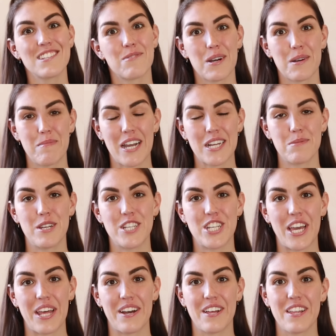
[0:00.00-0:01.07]
Welcome back to my
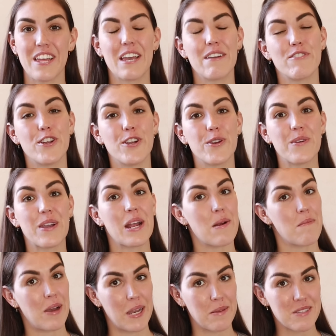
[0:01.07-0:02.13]
channel. If you're new
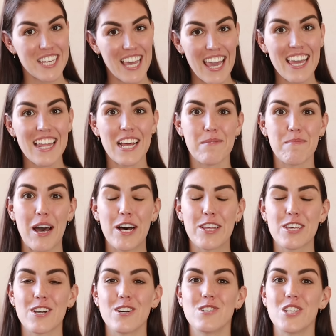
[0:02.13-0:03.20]
here, my name is Kate. I'm a
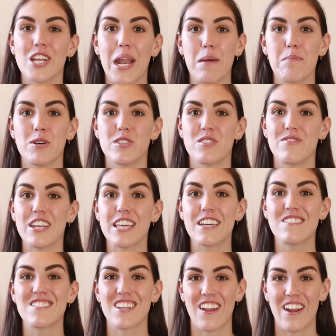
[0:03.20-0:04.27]
health coach and I post
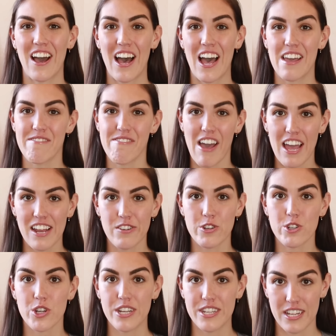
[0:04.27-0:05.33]
videos on a high fat,
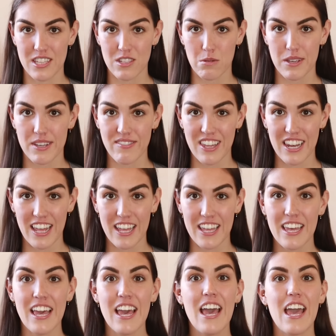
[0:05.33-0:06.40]
nutrient dense way of eating.
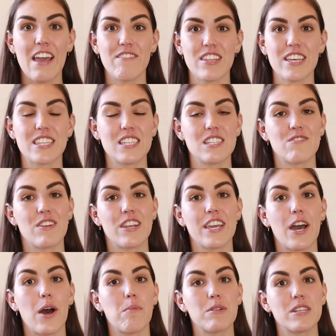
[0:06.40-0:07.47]
If you like this
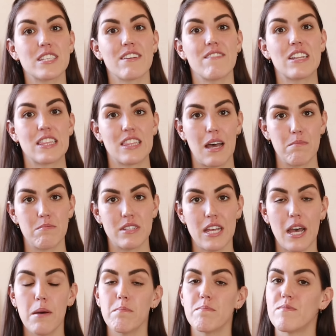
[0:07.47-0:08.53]
video, please give it a thumbs
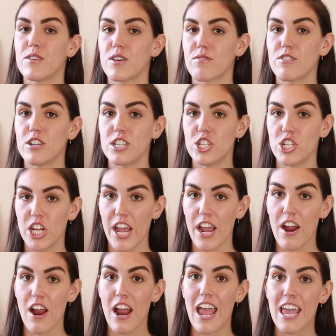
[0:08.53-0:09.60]
up, feel free to
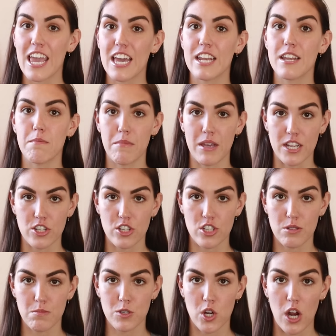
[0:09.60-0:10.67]
share, and make sure
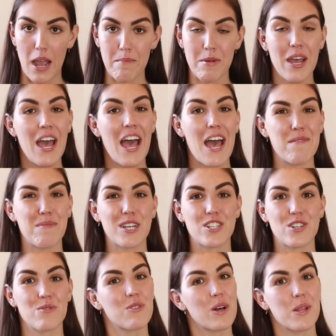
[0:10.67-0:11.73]
to subscribe. And make
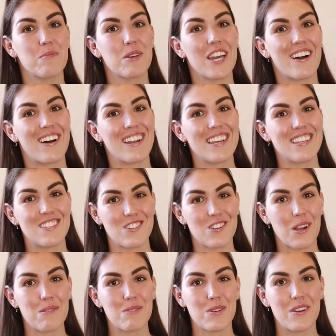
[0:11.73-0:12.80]
sure to follow me on
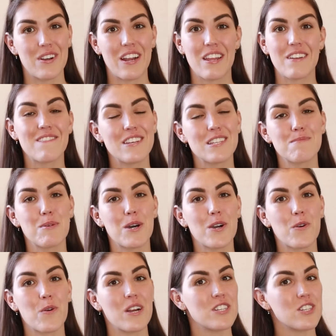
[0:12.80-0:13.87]
Instagram, Twitter, and
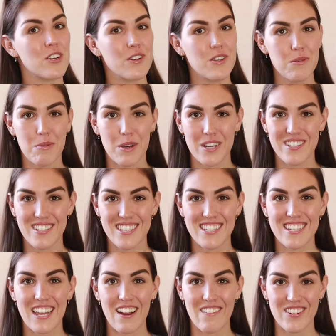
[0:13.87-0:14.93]
Facebook where I share new
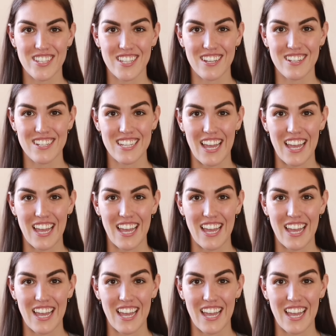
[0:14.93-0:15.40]
posts every single